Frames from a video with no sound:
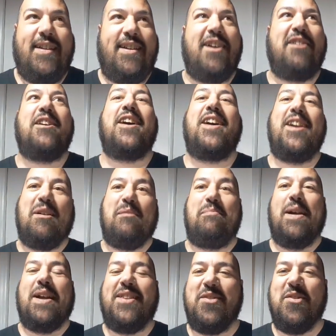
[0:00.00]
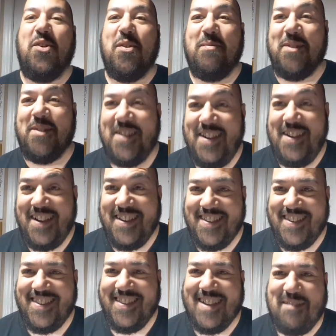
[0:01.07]
all right, I'm back to normal.
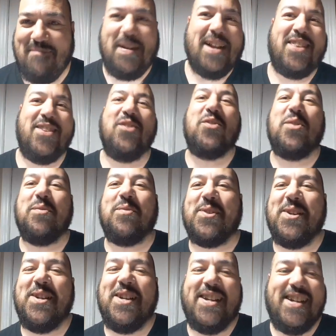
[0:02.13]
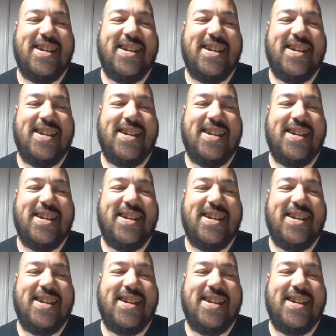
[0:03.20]
Yes, I'm back to normal.